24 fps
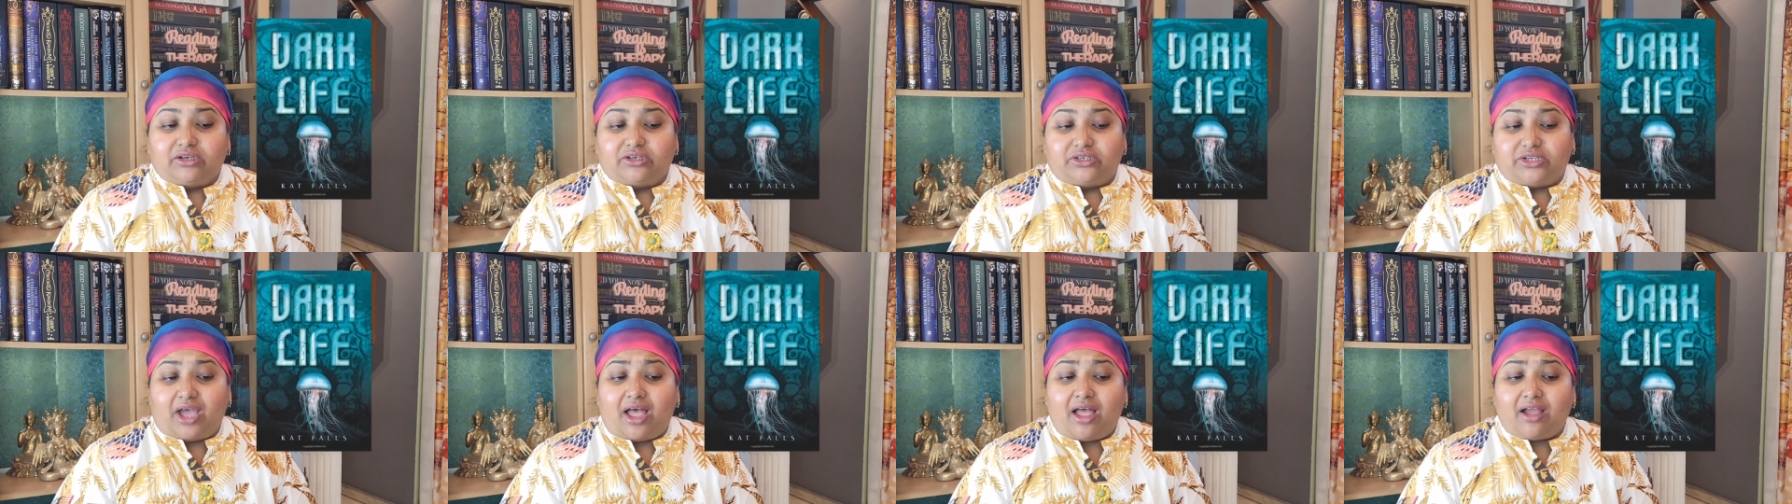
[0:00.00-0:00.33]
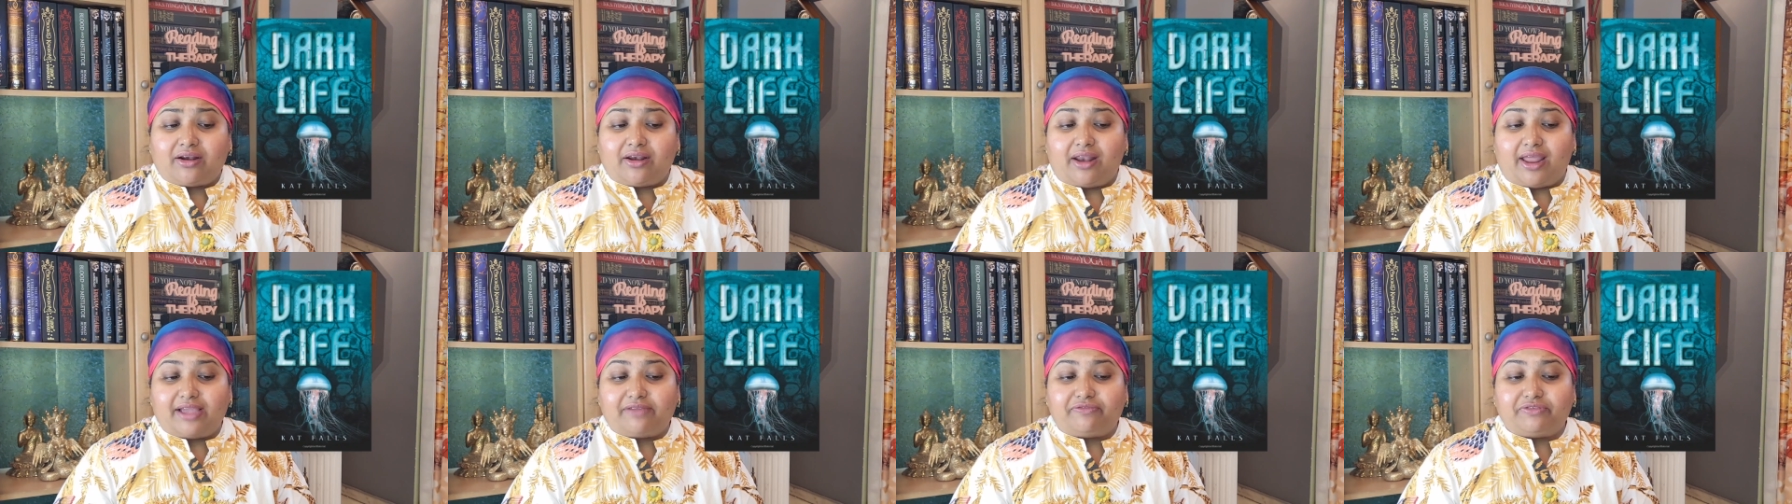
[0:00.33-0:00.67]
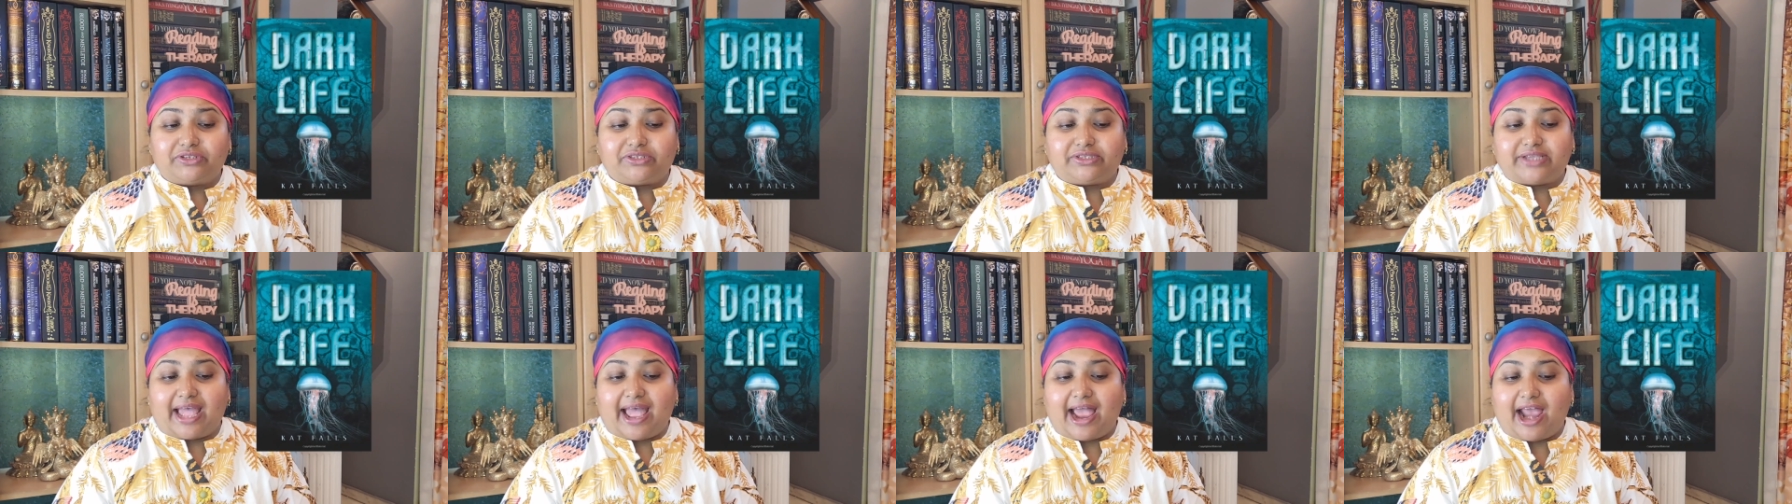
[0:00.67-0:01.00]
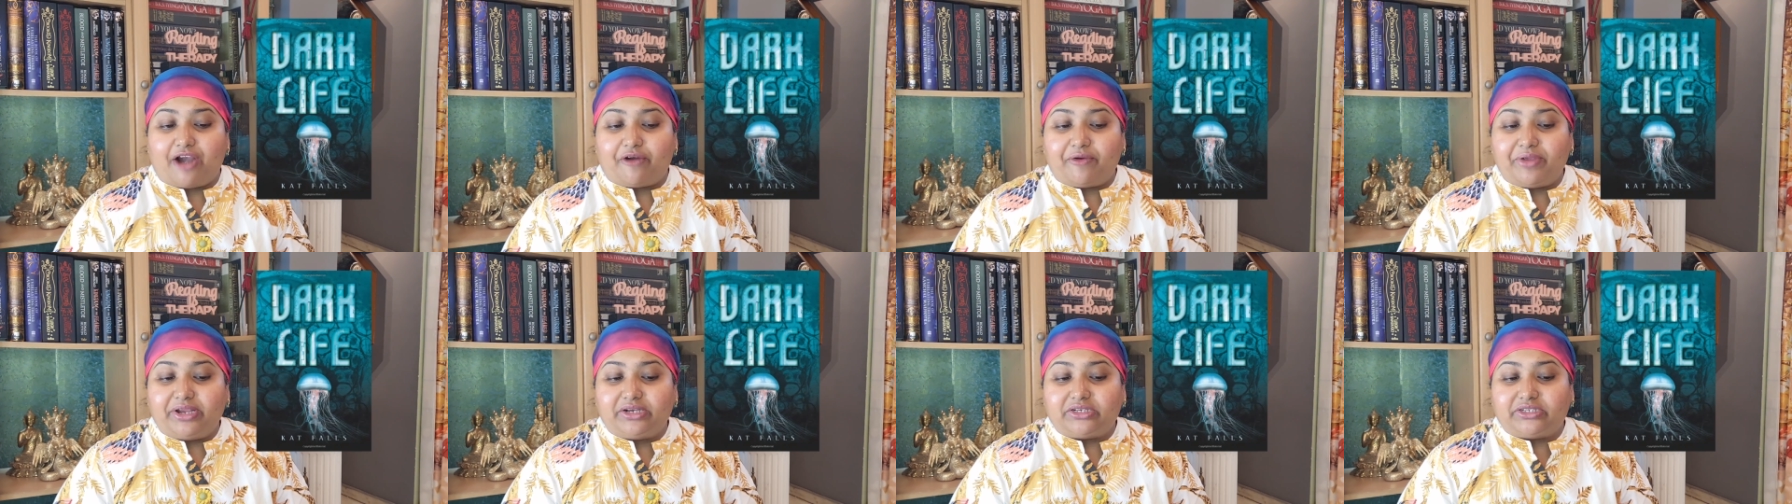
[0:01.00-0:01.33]
Dark Life is the
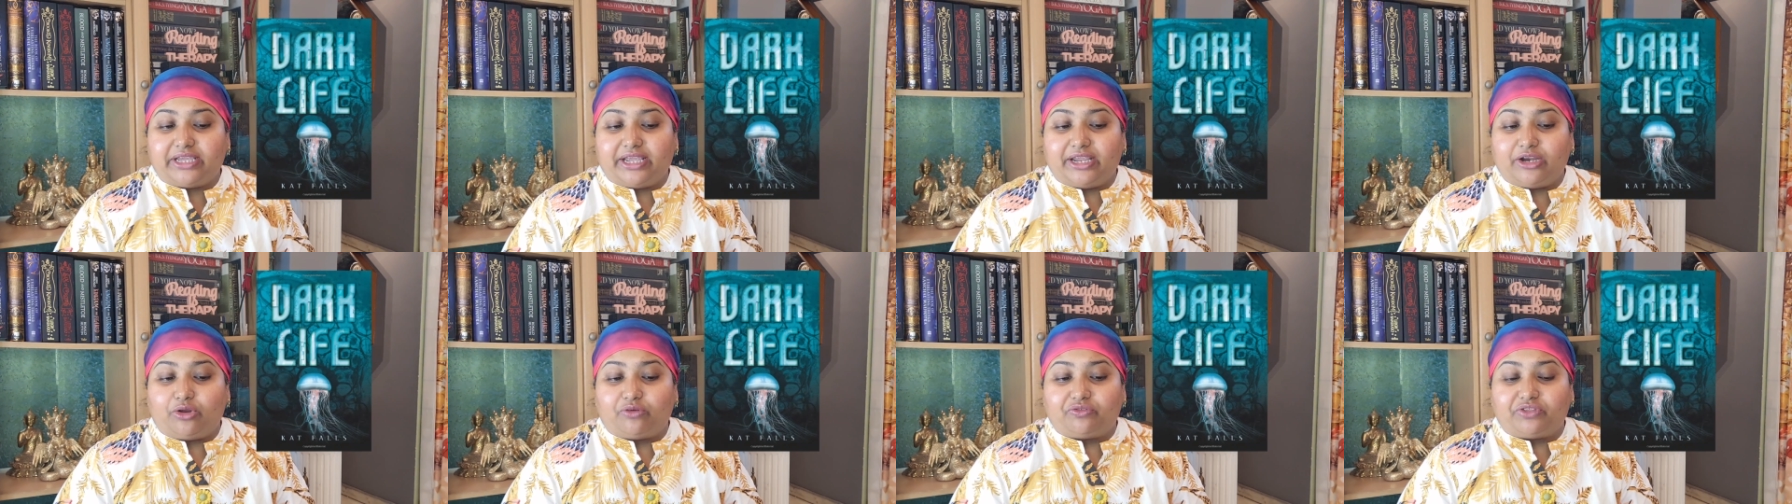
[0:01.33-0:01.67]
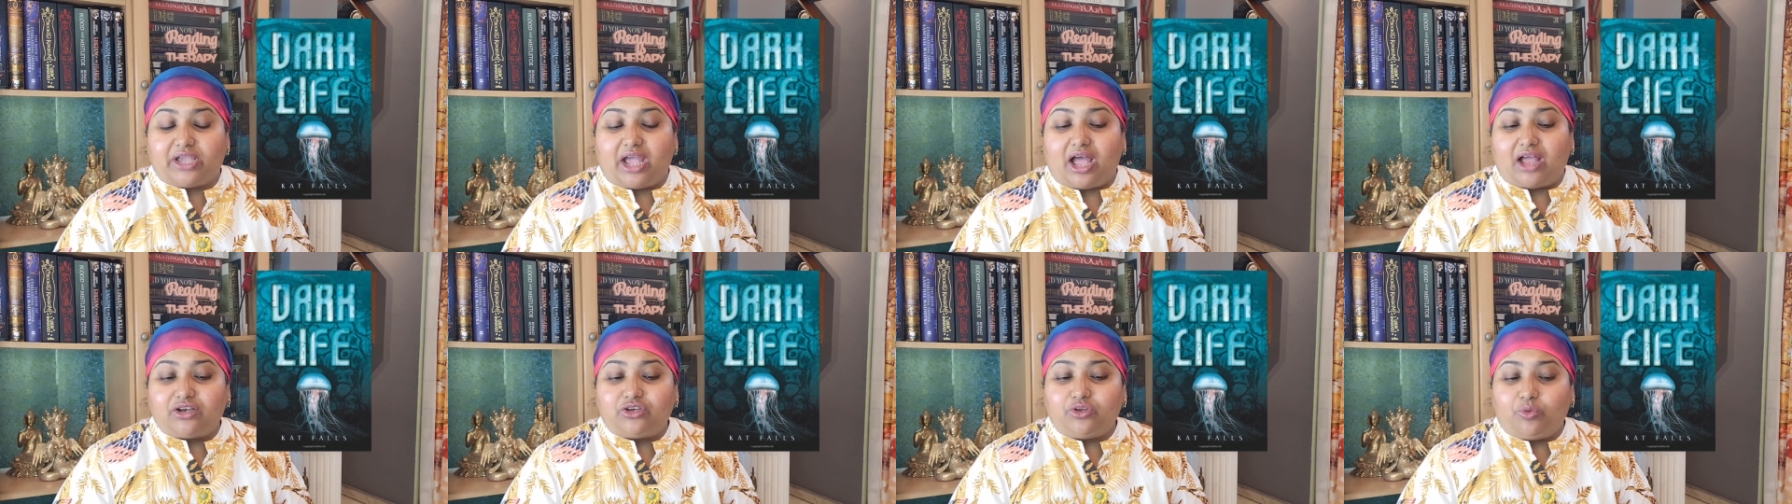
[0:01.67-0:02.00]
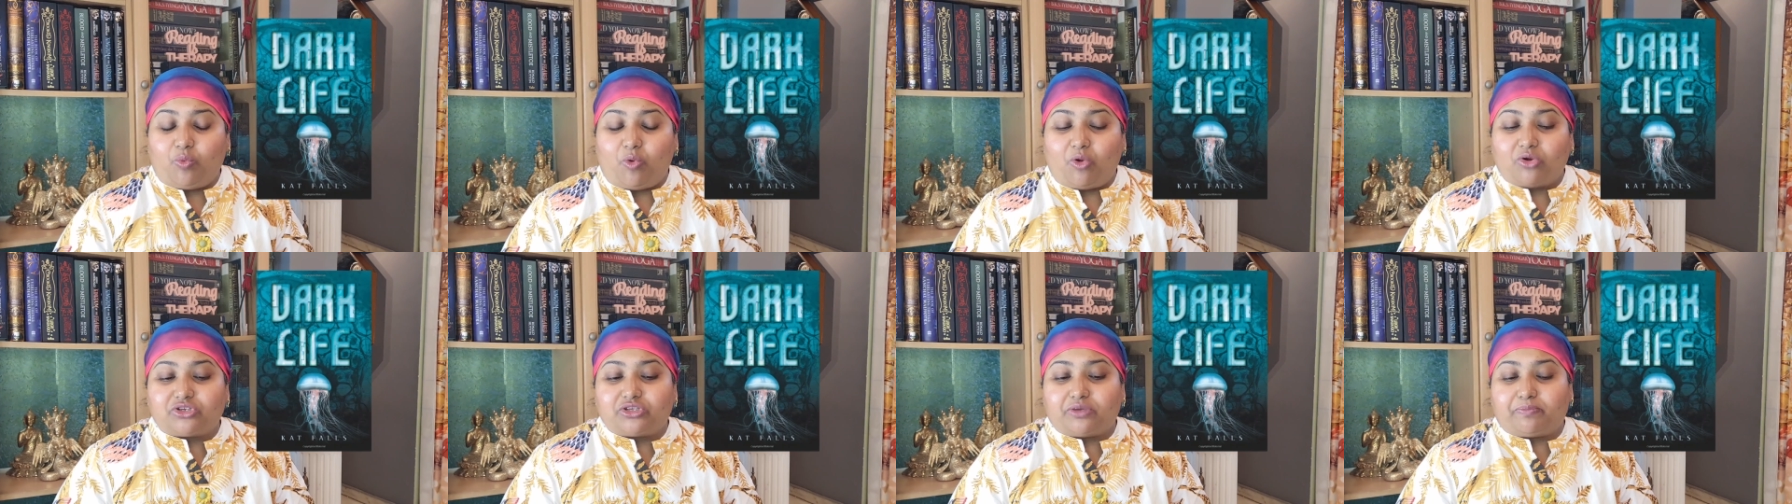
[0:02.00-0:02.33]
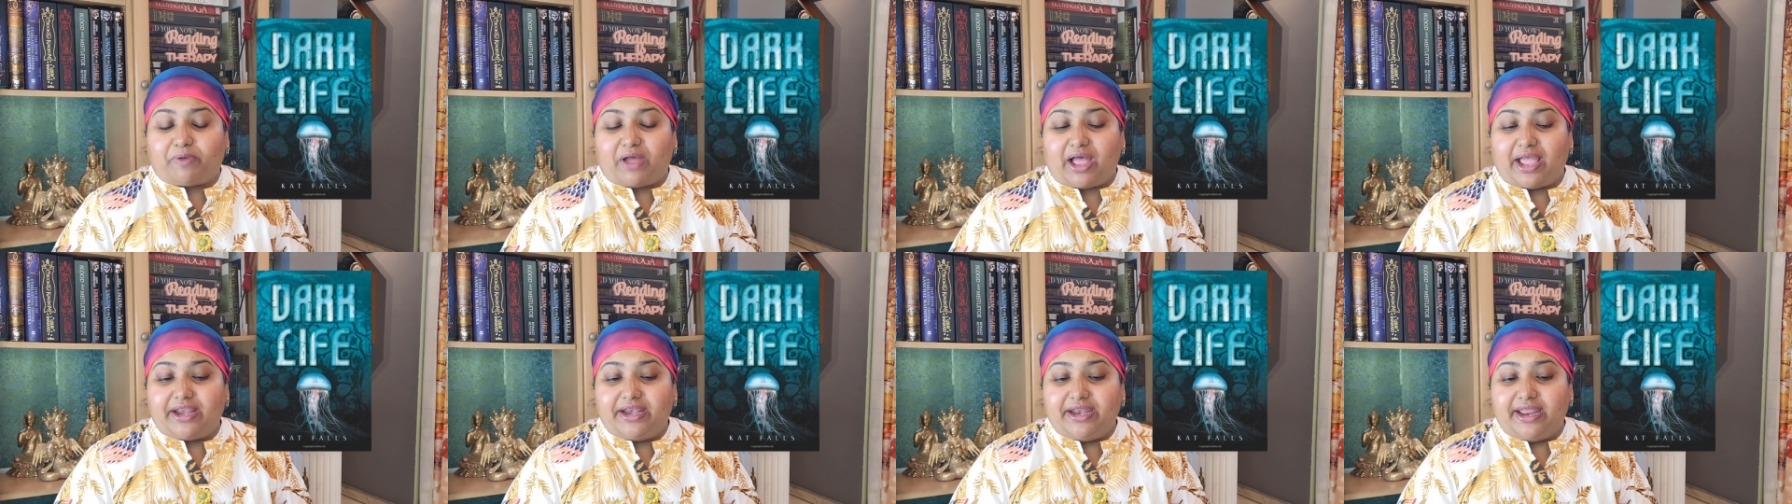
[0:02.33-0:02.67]
harrowing tale of the underwater
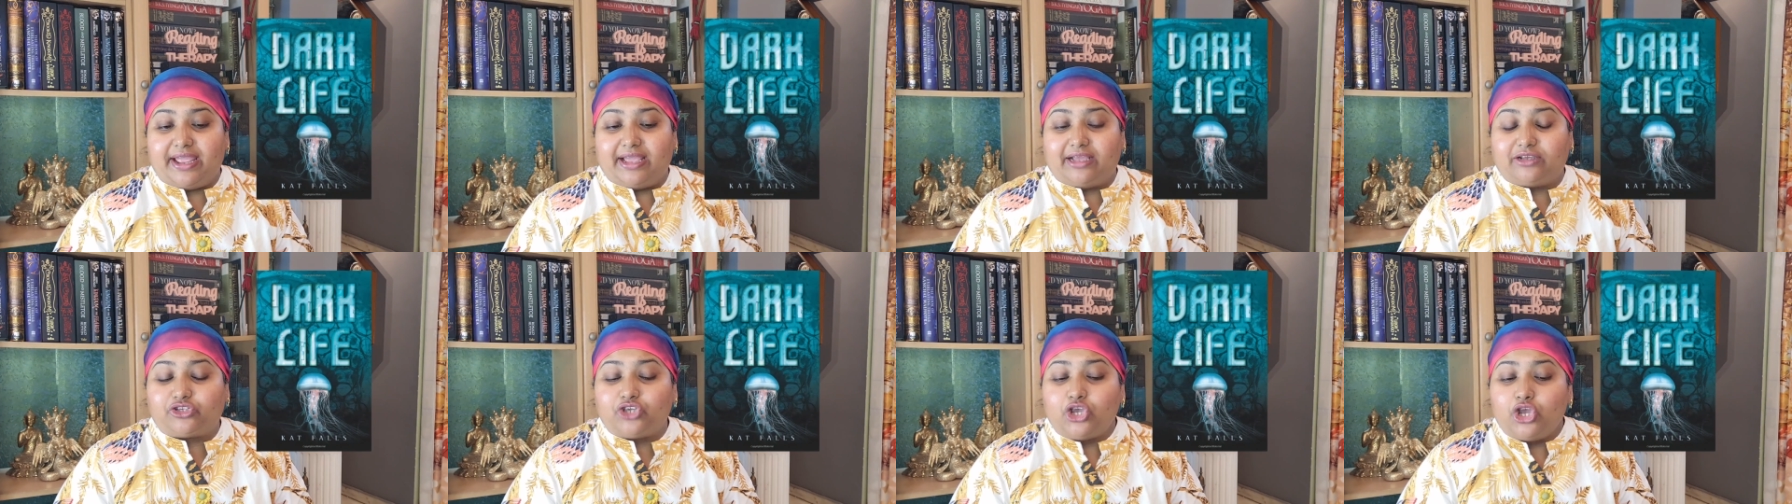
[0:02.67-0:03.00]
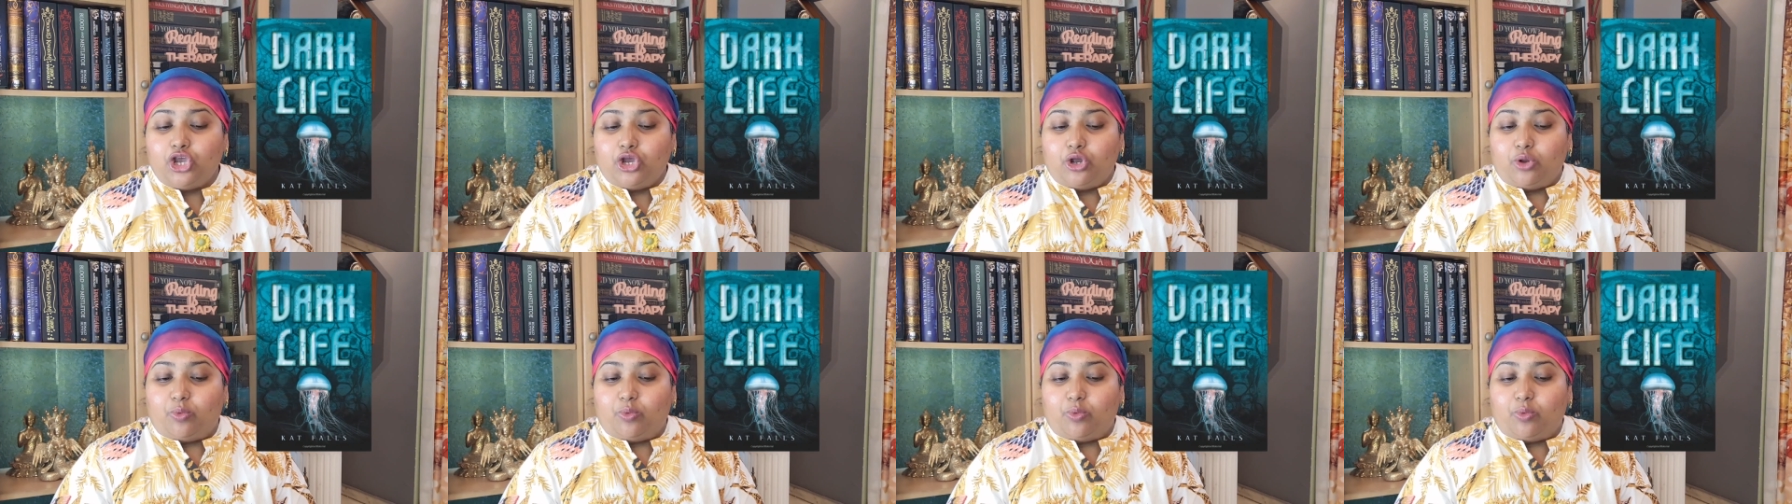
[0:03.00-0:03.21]
pioneers